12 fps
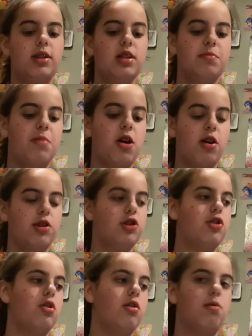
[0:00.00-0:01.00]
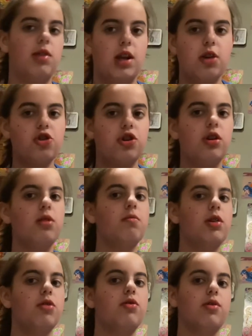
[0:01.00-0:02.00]
this part and show you, and then I'll show you
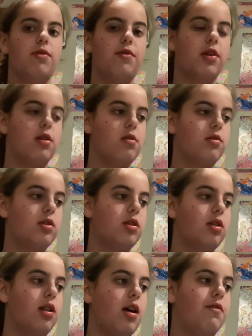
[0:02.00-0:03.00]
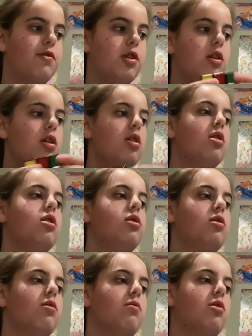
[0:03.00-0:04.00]
what you do if it goes to the left.
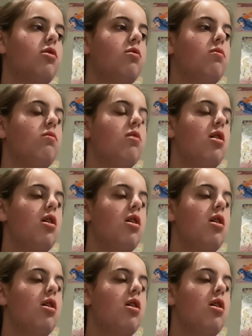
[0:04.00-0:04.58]
So U,